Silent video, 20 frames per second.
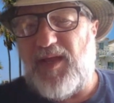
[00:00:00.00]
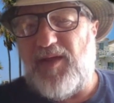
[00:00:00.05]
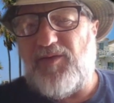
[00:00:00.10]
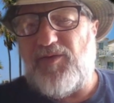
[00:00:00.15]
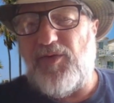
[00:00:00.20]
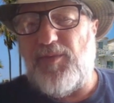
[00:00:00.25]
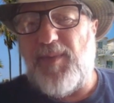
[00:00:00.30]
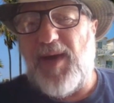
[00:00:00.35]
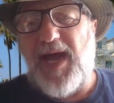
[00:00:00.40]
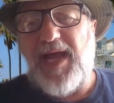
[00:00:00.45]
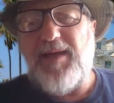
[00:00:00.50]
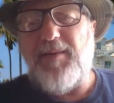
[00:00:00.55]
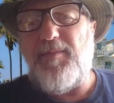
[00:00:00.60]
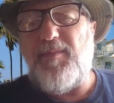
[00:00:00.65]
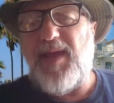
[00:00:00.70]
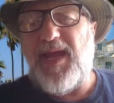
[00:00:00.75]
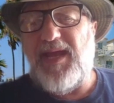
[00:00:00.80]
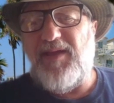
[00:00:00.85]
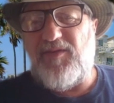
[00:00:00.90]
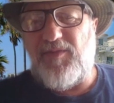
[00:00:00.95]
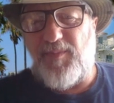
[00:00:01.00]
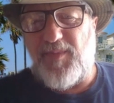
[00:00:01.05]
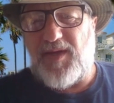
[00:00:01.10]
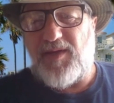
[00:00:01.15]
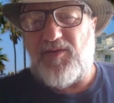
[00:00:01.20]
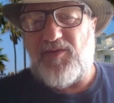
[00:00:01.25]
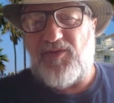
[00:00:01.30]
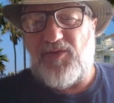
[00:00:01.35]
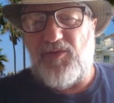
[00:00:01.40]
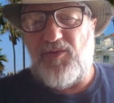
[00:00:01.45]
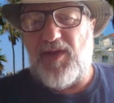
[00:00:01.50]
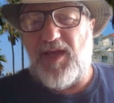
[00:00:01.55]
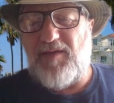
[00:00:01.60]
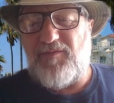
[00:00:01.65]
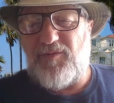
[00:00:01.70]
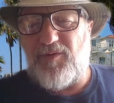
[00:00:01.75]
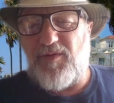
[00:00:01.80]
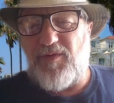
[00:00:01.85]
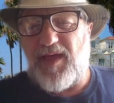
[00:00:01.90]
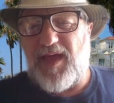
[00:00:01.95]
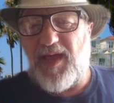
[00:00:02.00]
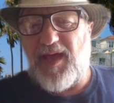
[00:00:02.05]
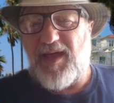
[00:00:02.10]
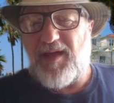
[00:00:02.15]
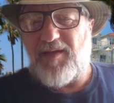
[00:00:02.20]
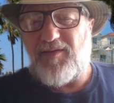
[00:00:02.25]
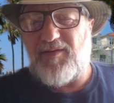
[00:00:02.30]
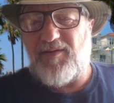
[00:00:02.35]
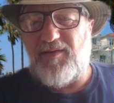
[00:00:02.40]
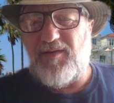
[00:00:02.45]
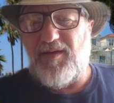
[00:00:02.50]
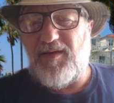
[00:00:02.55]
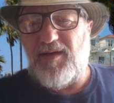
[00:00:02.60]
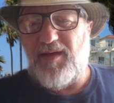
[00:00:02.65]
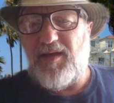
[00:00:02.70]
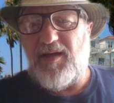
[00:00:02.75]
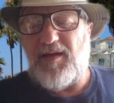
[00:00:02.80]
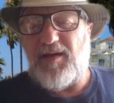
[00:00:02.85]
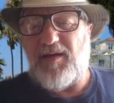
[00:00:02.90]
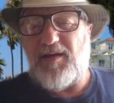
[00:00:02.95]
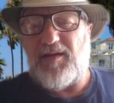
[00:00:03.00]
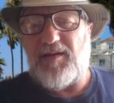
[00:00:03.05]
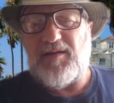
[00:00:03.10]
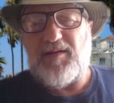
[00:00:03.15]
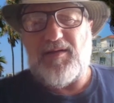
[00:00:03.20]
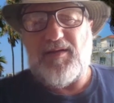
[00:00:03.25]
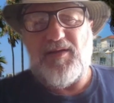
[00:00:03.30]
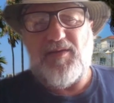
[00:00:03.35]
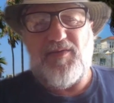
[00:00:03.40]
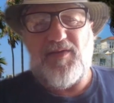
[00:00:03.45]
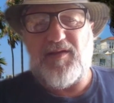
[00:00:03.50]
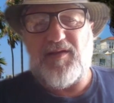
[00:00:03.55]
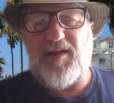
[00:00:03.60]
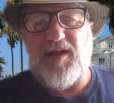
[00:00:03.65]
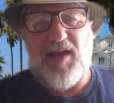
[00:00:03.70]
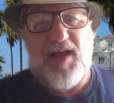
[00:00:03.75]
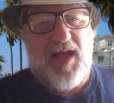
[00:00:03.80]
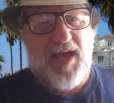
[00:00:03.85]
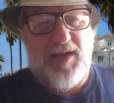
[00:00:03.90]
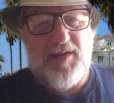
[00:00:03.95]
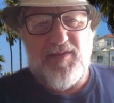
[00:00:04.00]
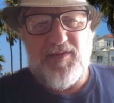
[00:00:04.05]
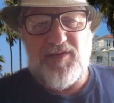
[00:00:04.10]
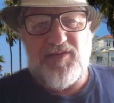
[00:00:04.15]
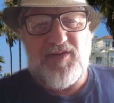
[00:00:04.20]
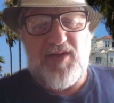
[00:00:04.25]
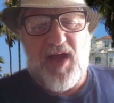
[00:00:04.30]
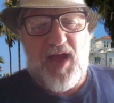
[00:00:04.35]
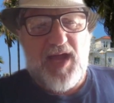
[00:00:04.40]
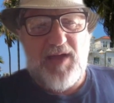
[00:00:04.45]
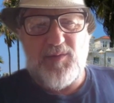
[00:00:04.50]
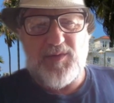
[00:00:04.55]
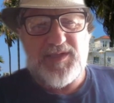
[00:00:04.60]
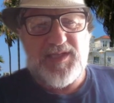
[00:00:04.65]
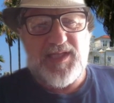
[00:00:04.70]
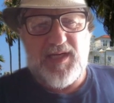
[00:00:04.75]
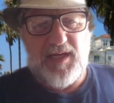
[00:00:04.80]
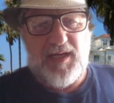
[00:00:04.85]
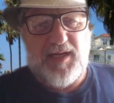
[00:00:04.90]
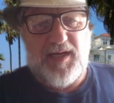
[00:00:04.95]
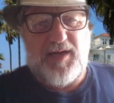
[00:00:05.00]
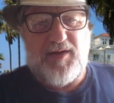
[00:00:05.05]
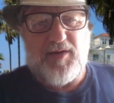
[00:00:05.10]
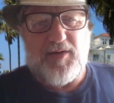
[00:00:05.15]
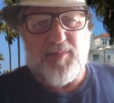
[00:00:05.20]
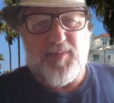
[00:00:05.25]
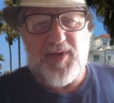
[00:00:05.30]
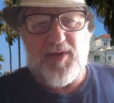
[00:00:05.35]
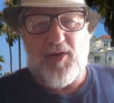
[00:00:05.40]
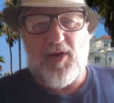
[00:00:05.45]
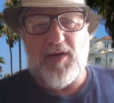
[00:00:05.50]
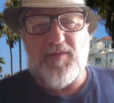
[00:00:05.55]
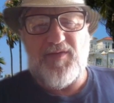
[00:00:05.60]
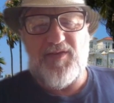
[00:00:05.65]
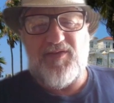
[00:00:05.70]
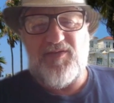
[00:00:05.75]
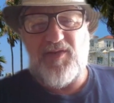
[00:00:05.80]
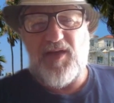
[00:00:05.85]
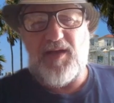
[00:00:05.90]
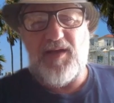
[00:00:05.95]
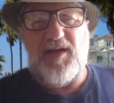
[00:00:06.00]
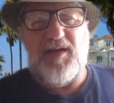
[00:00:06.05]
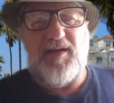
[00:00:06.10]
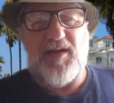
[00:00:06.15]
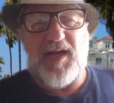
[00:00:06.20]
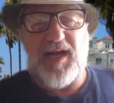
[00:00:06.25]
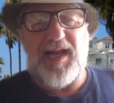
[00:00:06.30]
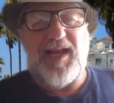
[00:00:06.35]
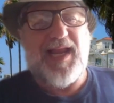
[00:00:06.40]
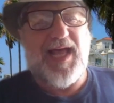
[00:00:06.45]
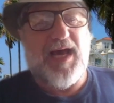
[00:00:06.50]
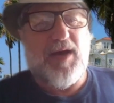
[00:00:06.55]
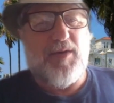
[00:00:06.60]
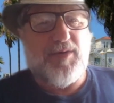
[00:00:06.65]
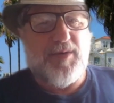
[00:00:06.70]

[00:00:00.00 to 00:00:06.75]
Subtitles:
my amazement, soon after that, the sky was clear, but all of a sudden a cloud